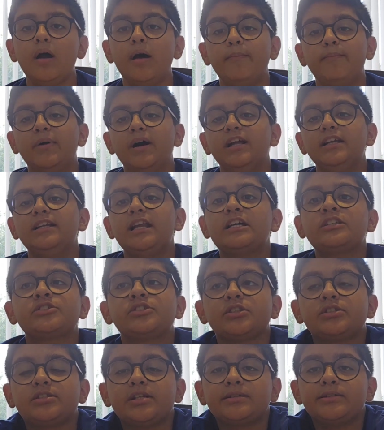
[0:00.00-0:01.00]
But
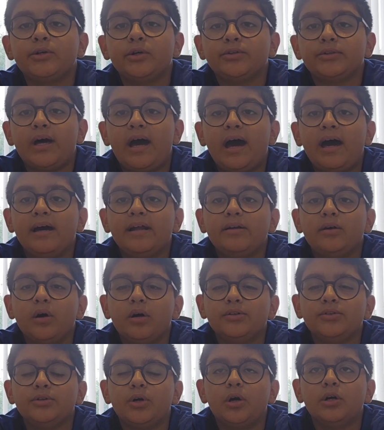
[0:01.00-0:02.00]
Leicester City, on the
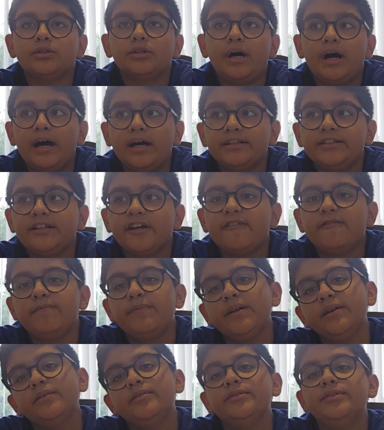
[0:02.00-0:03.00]
other hand, they've
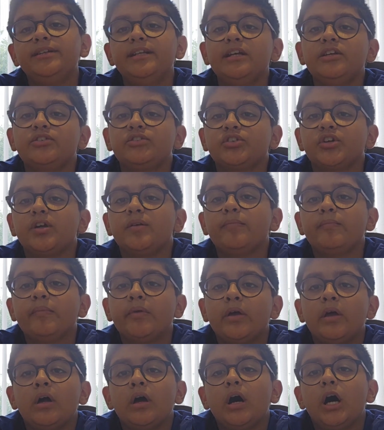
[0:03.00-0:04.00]
been decent.
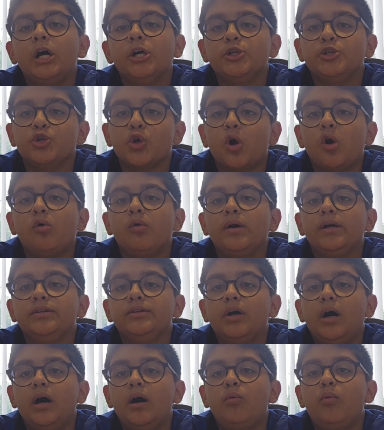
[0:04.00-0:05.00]
A draw with
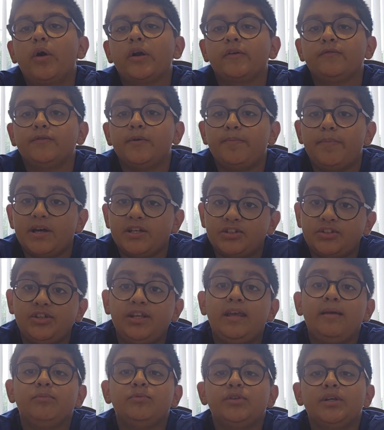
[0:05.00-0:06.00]
one of the best
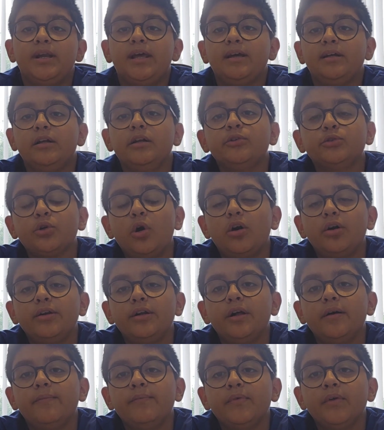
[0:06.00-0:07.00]
teams in England,
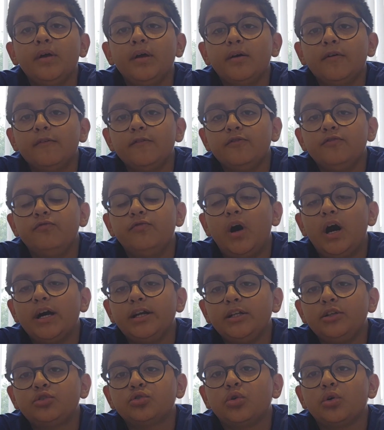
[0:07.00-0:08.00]
Tottenham.
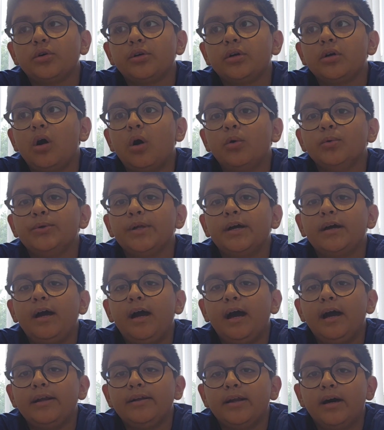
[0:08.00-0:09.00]
Vardy scored a goal there,
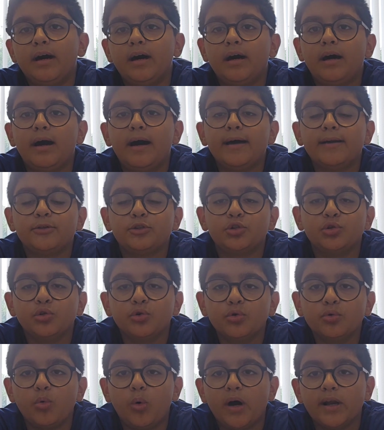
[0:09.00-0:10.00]
and a
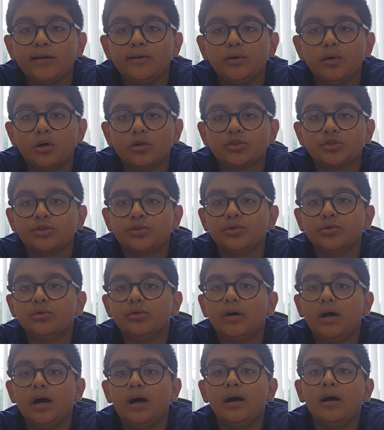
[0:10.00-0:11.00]
2-1 loss to